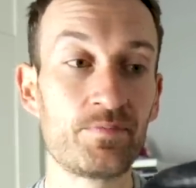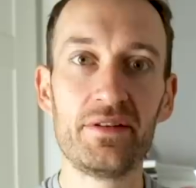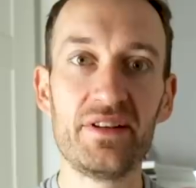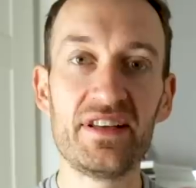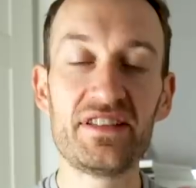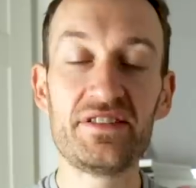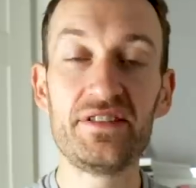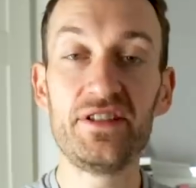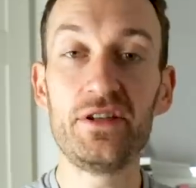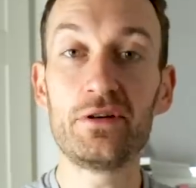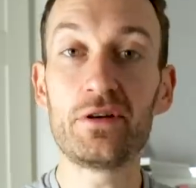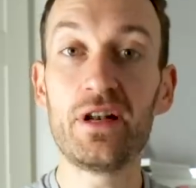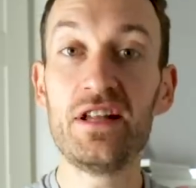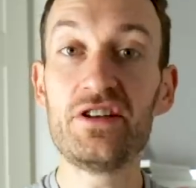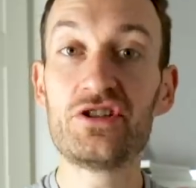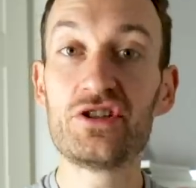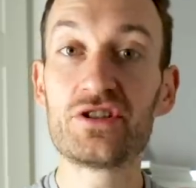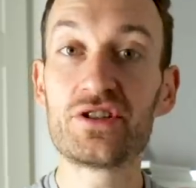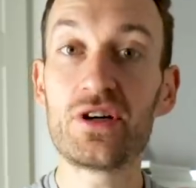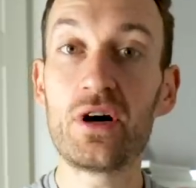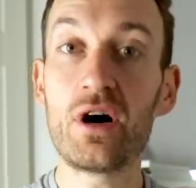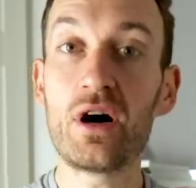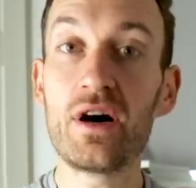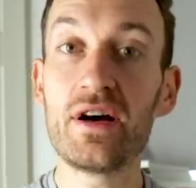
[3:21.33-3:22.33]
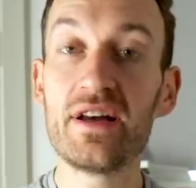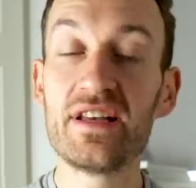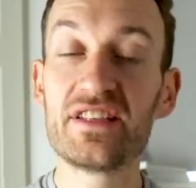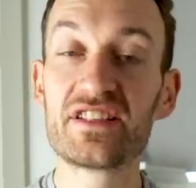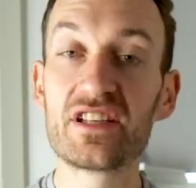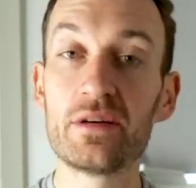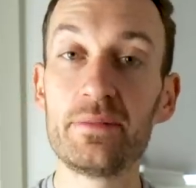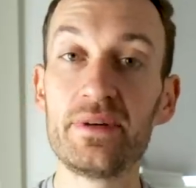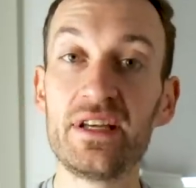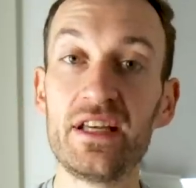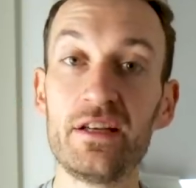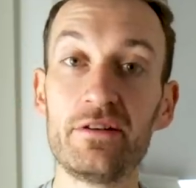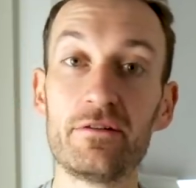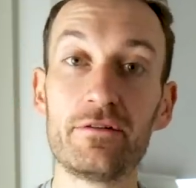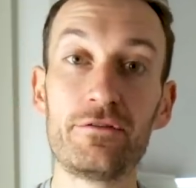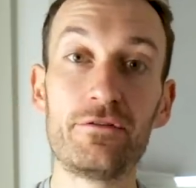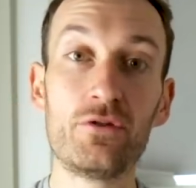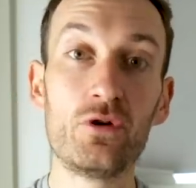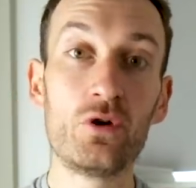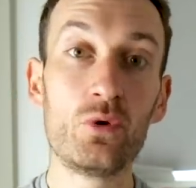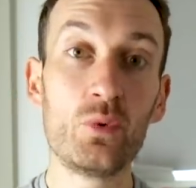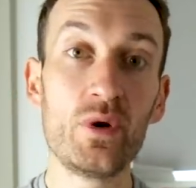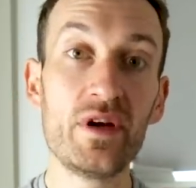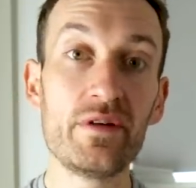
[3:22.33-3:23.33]
This new clincher tyre is coming in
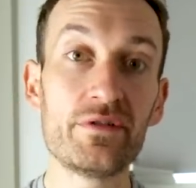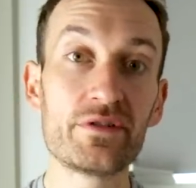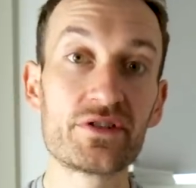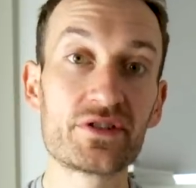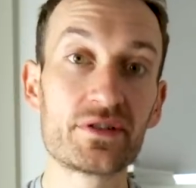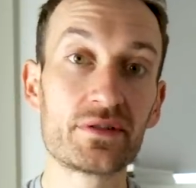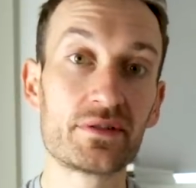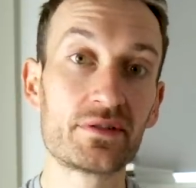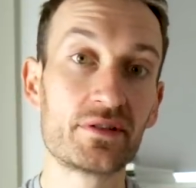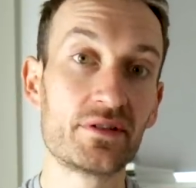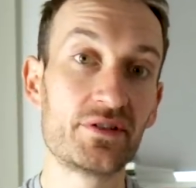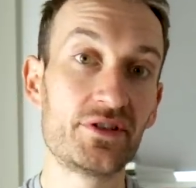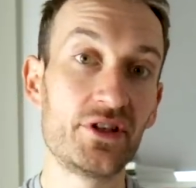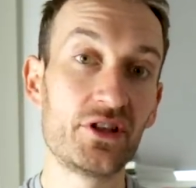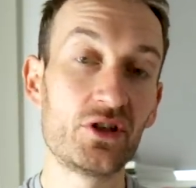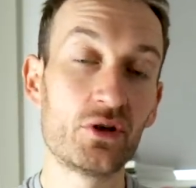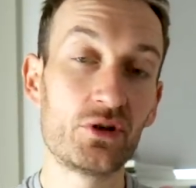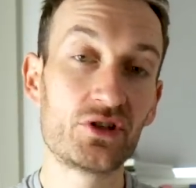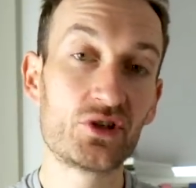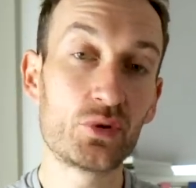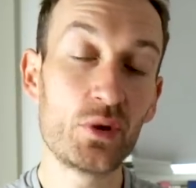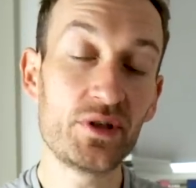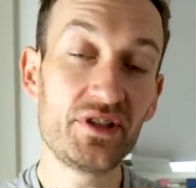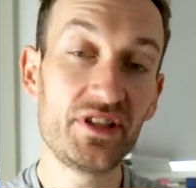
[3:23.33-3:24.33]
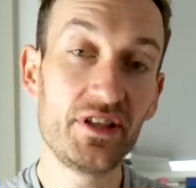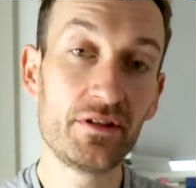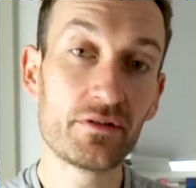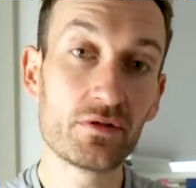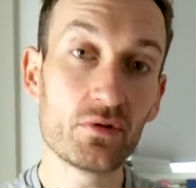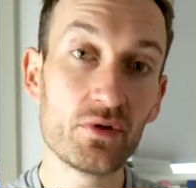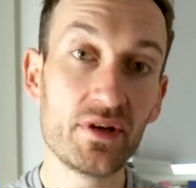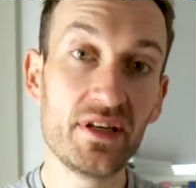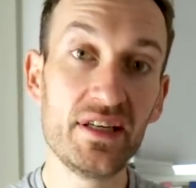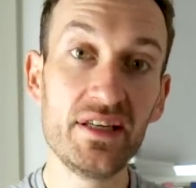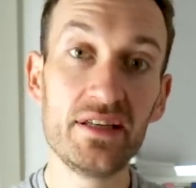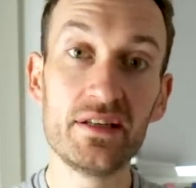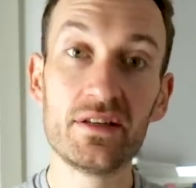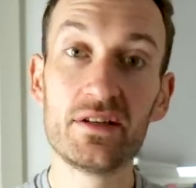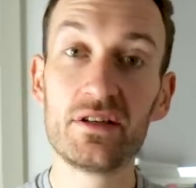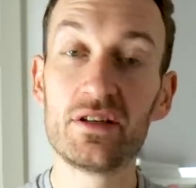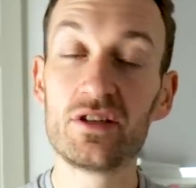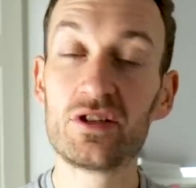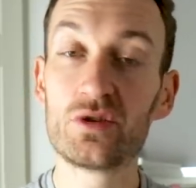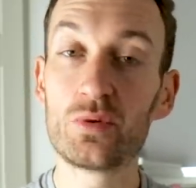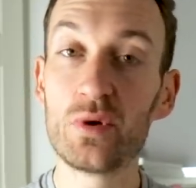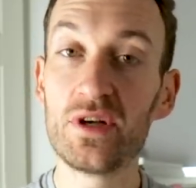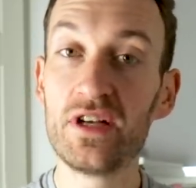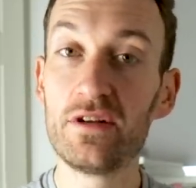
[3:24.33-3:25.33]
four widths, so you've got 23,
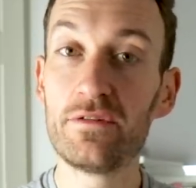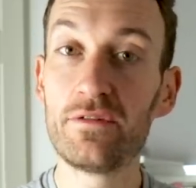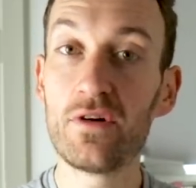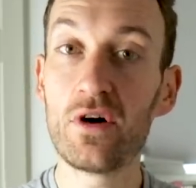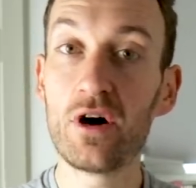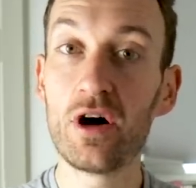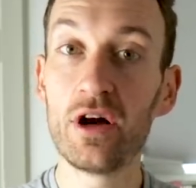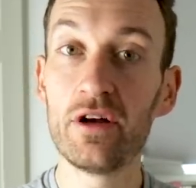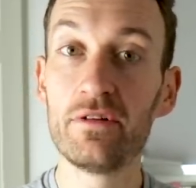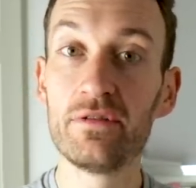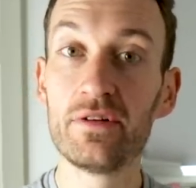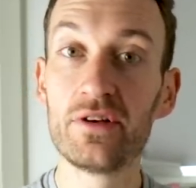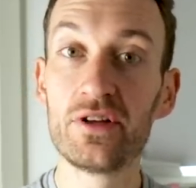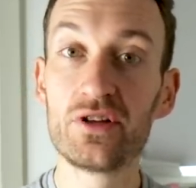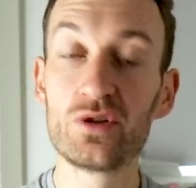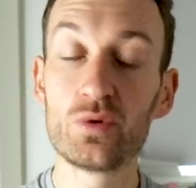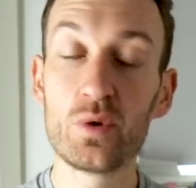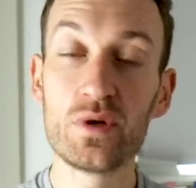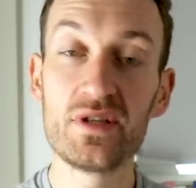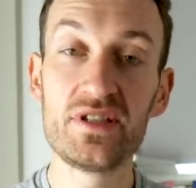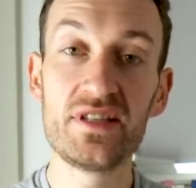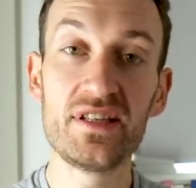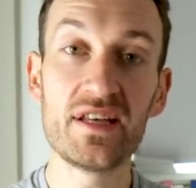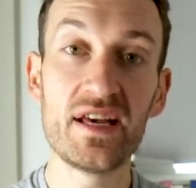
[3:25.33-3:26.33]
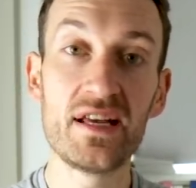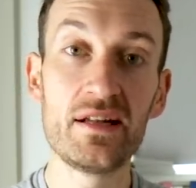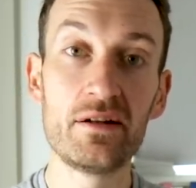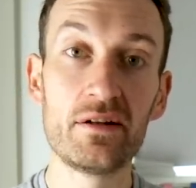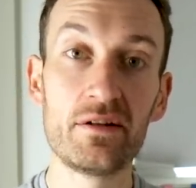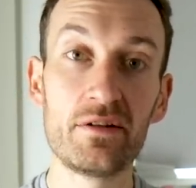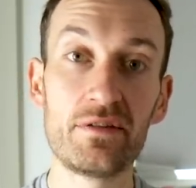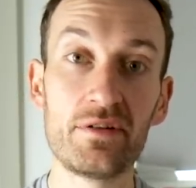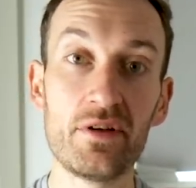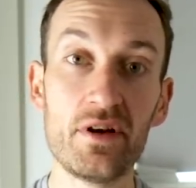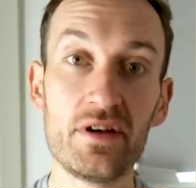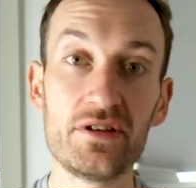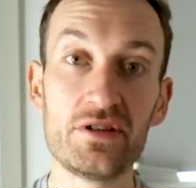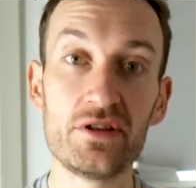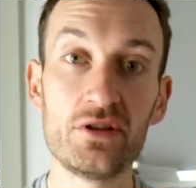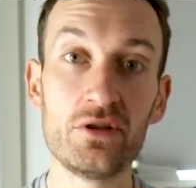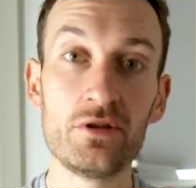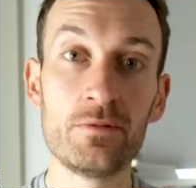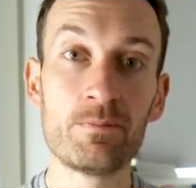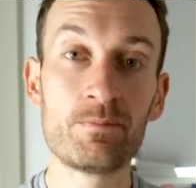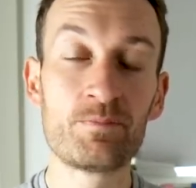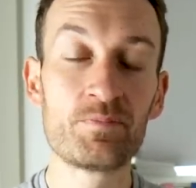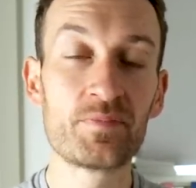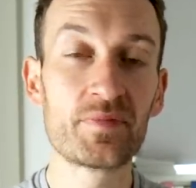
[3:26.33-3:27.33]
25, 28 and
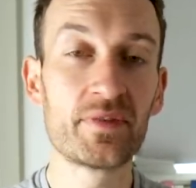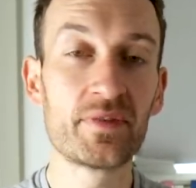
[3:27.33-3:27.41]
32